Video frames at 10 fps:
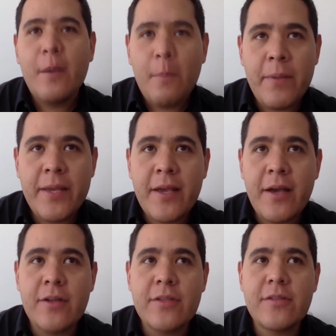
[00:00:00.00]

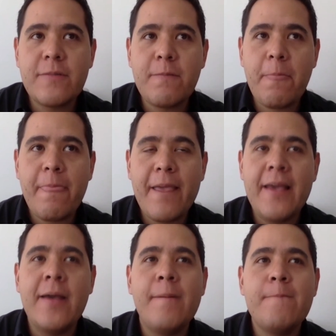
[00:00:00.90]
because
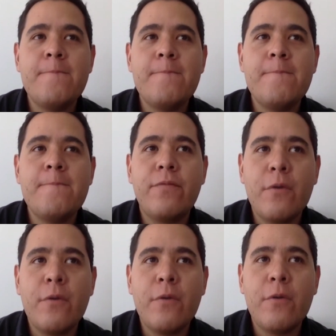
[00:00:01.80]
for
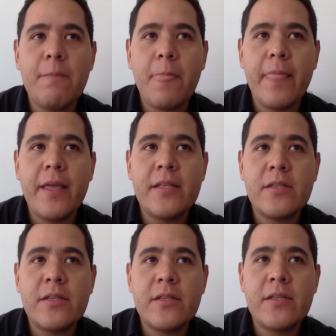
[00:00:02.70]
me, it's
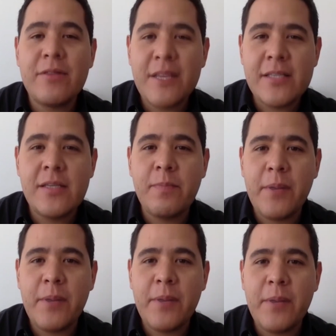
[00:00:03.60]
all about
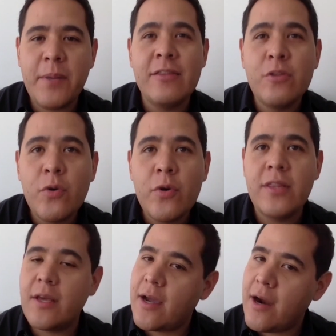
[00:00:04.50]
discipline and doing
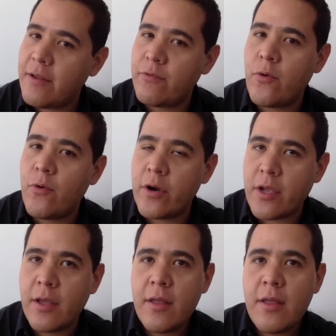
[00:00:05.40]
the hard
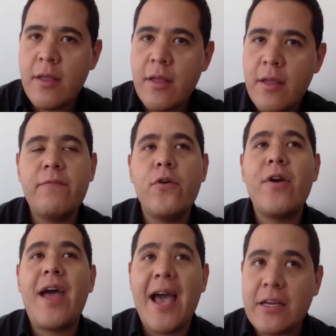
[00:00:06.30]
work
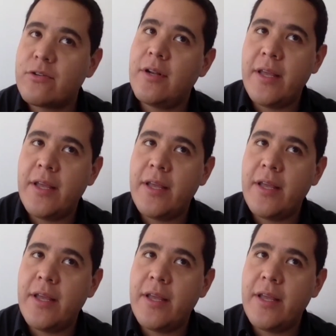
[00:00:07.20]
before actually